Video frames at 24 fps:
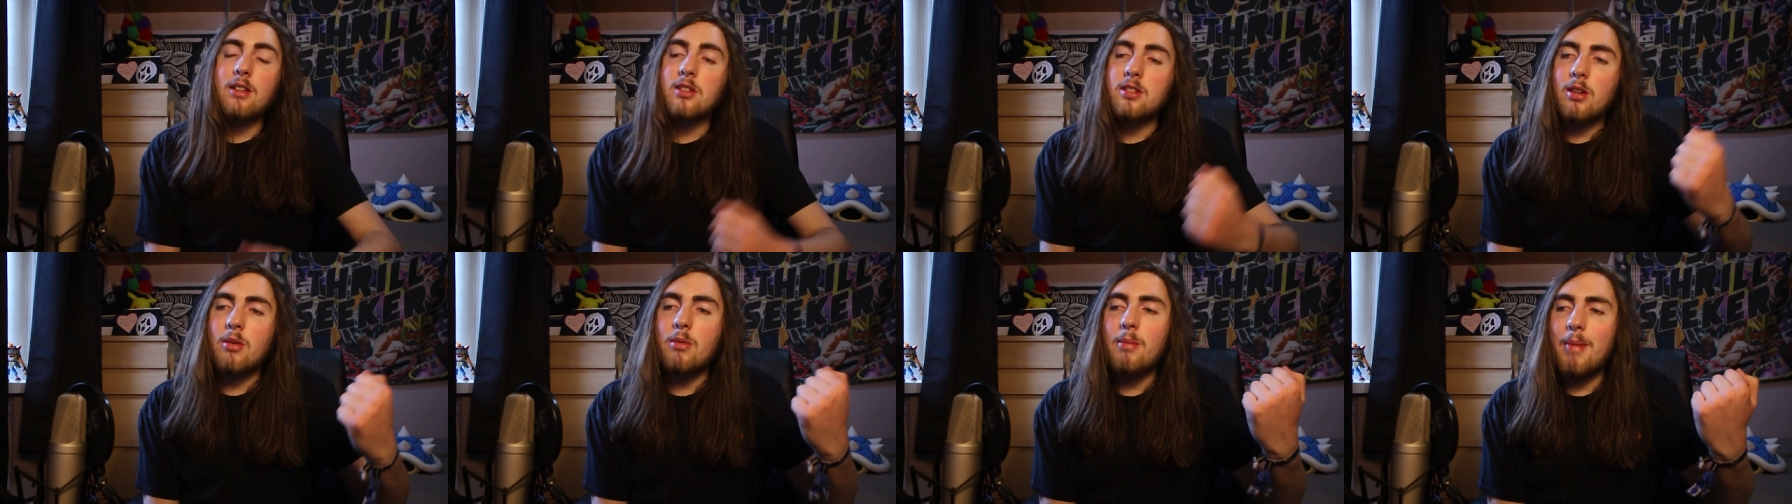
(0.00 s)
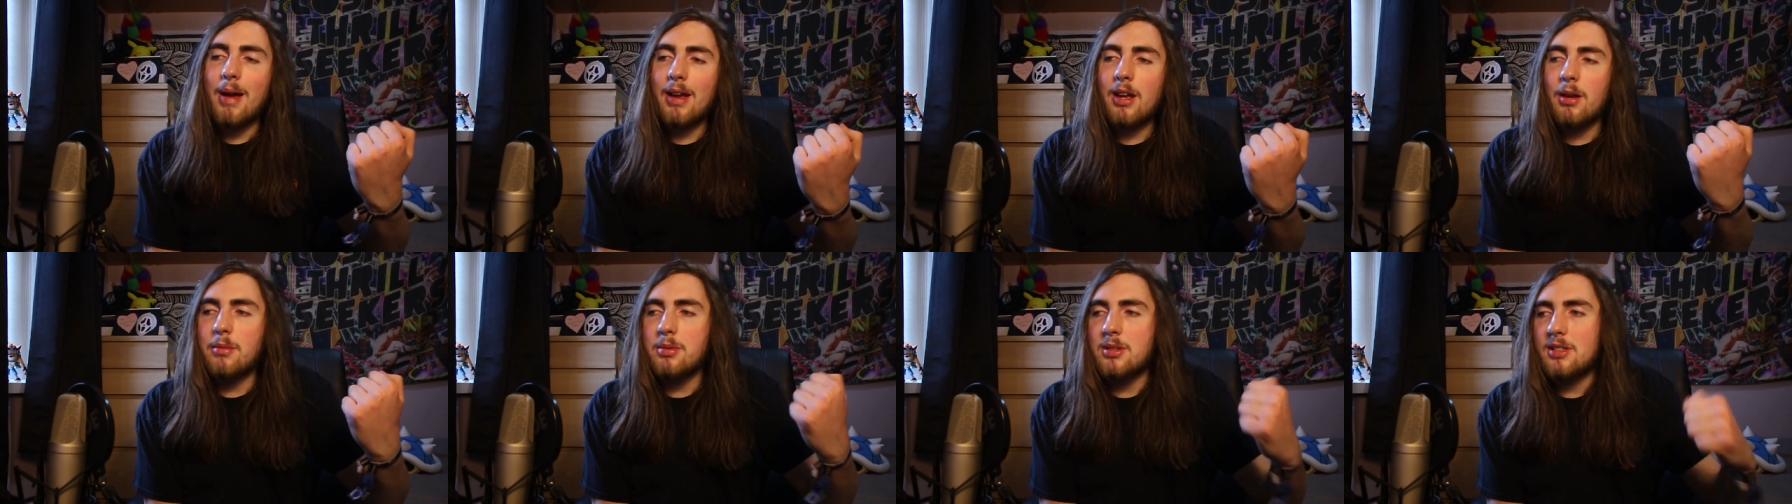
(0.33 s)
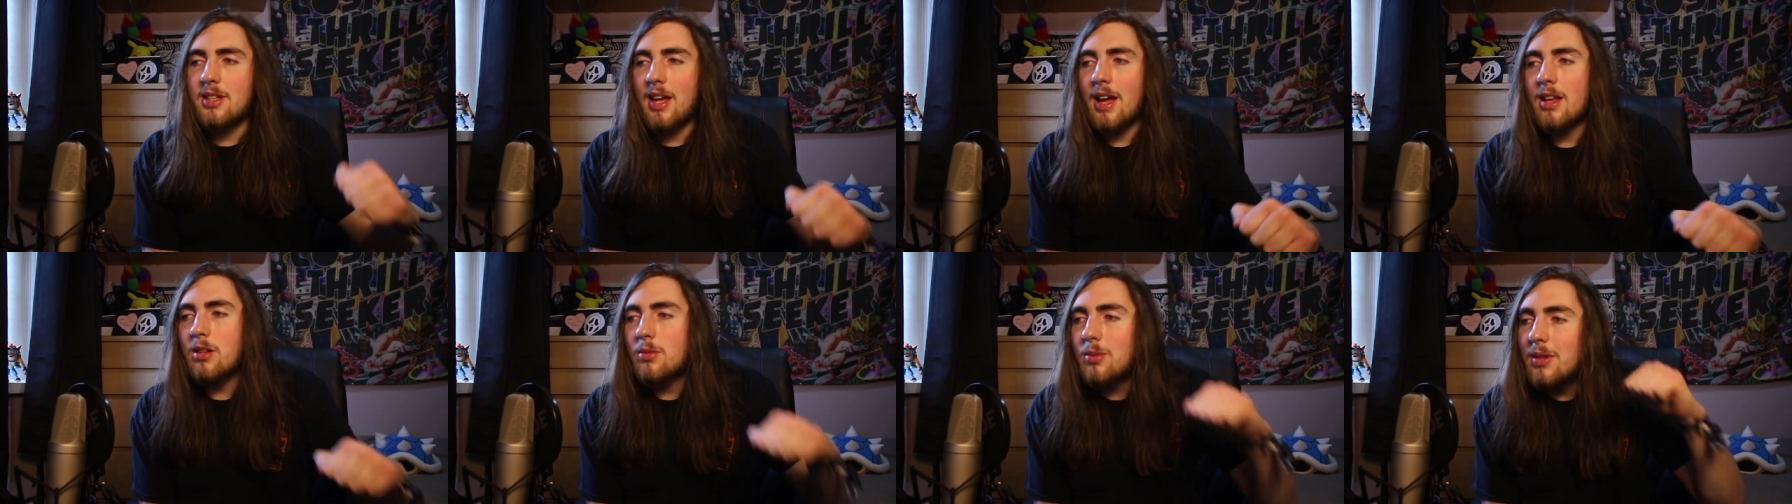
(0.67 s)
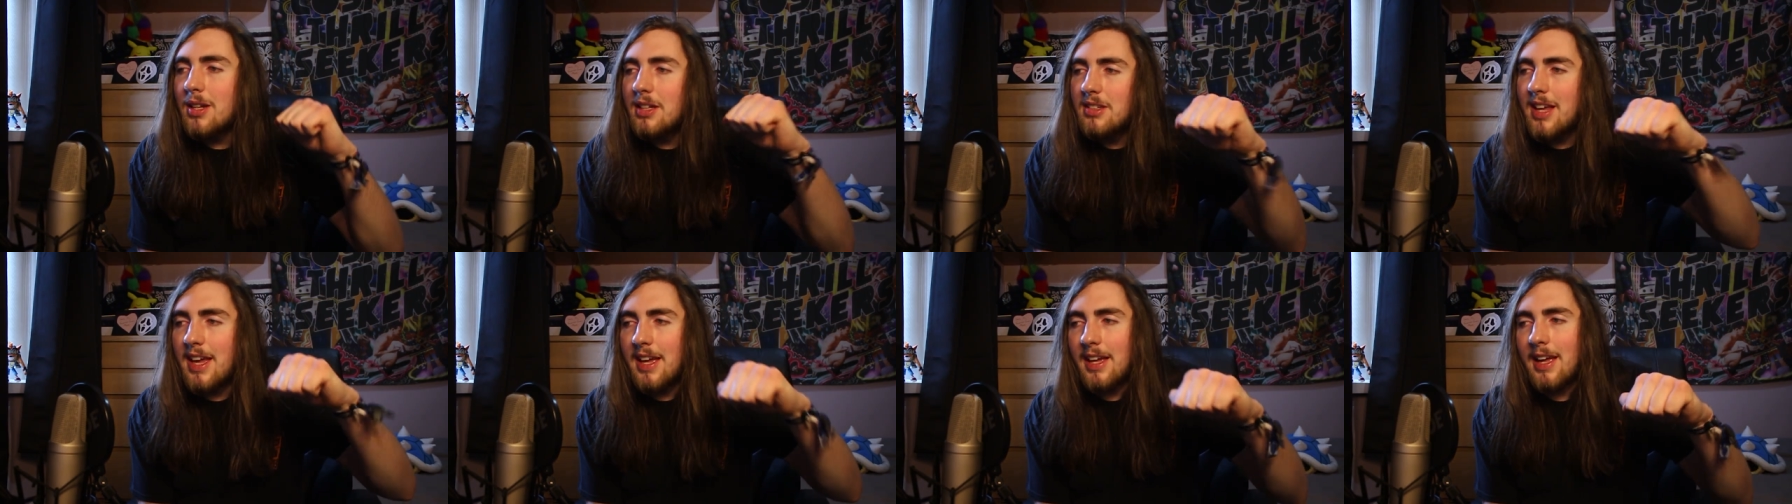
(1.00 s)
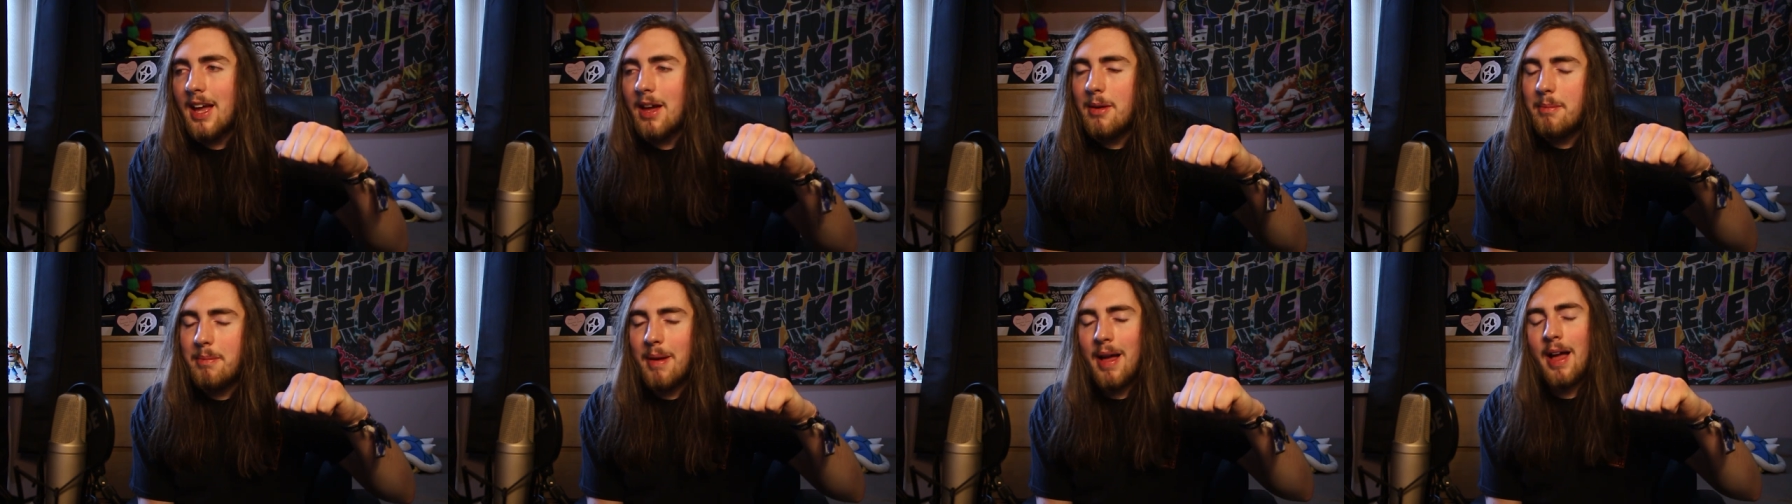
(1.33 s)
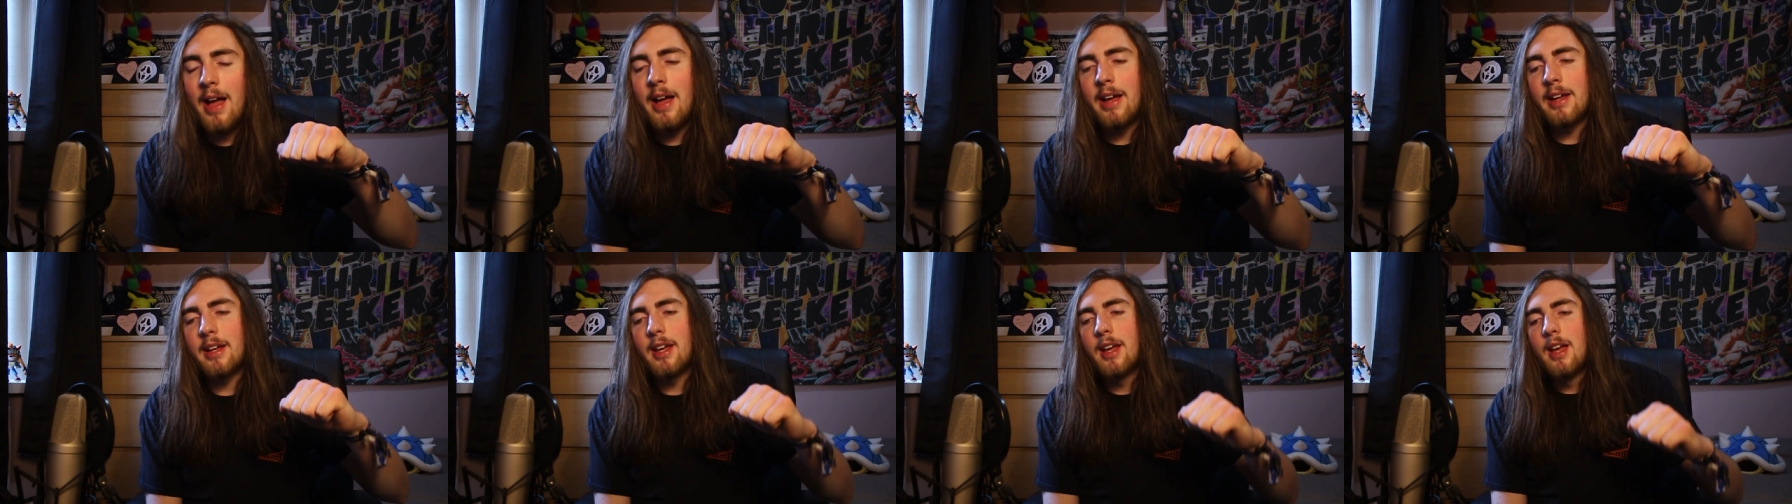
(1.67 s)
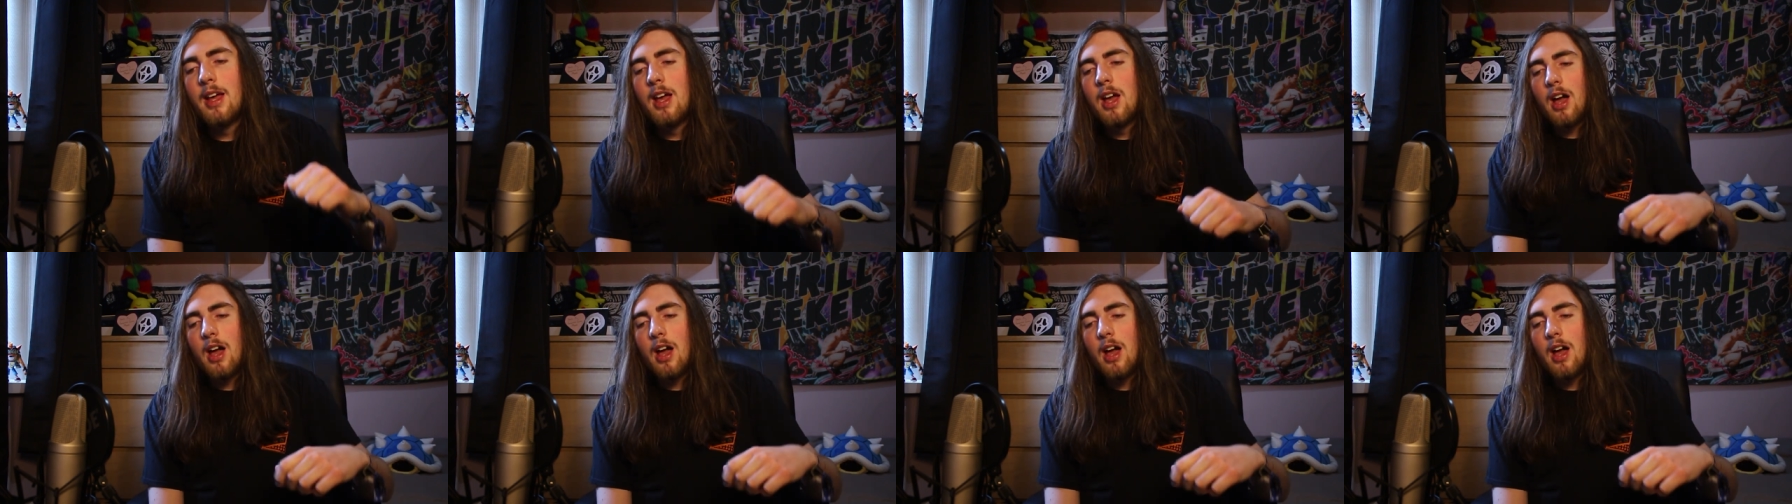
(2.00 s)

I was coming back upstairs with a takeout bag,